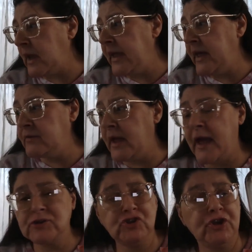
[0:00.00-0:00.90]
I have a,
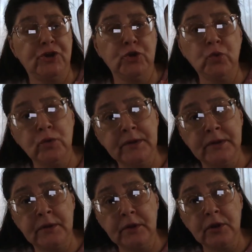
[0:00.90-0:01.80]
actually a new
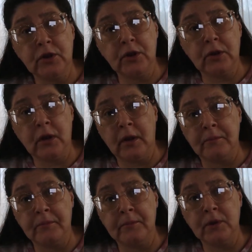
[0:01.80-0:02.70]
one
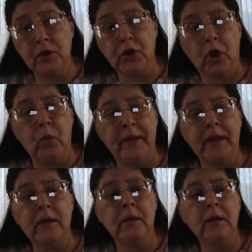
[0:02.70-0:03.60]
um,
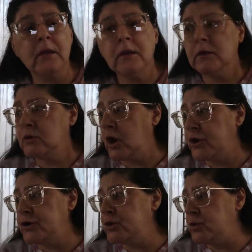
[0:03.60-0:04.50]
going.
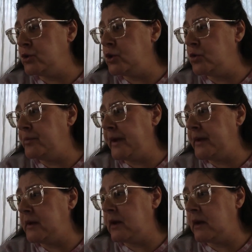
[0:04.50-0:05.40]
Not new, new,
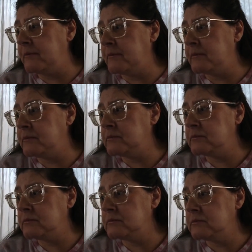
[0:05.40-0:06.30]
but um,
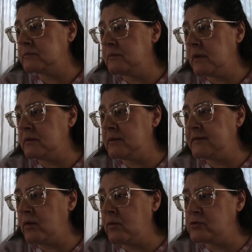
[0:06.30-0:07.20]

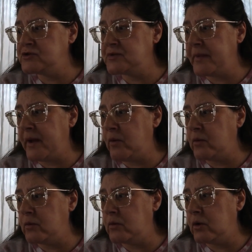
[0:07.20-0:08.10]
it's almost
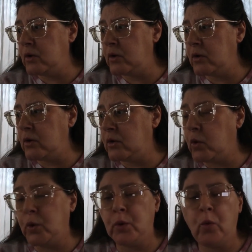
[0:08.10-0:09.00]
about a
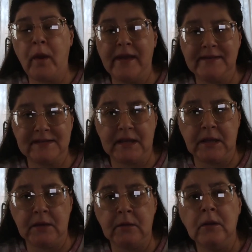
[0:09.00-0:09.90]
quarter ways
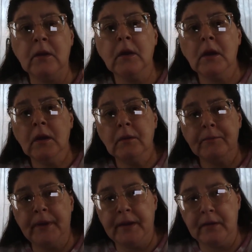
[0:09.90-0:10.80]
in.
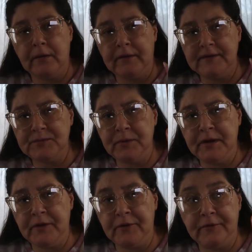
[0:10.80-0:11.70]
But this one
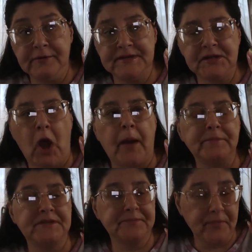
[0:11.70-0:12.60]
here
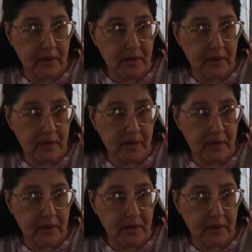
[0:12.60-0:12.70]
stopped.